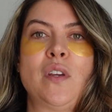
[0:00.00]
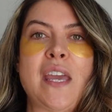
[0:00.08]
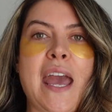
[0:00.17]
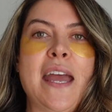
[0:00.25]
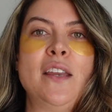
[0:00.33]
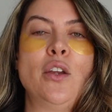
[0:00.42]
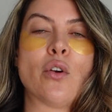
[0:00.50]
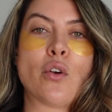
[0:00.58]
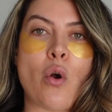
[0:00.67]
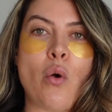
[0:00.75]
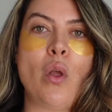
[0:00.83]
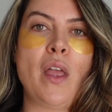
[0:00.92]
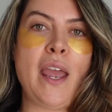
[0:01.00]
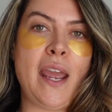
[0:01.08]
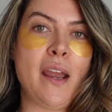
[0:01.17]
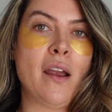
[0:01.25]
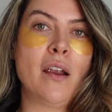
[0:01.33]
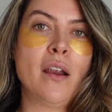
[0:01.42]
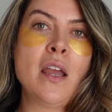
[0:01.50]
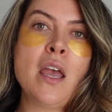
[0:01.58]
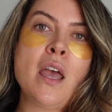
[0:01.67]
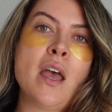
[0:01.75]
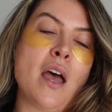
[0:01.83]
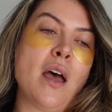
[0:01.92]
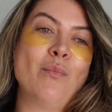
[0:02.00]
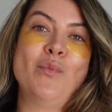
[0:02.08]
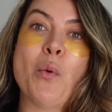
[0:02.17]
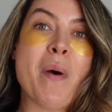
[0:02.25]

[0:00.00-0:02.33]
get your goal hair, no